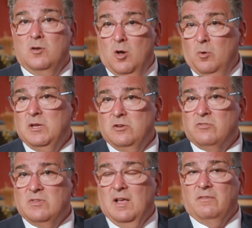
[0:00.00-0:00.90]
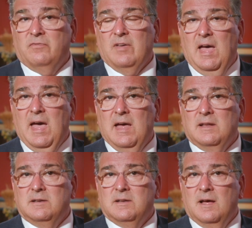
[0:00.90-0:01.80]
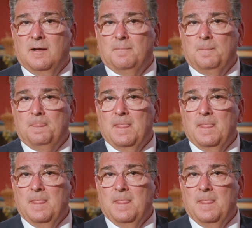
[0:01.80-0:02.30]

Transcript: knowing yourself and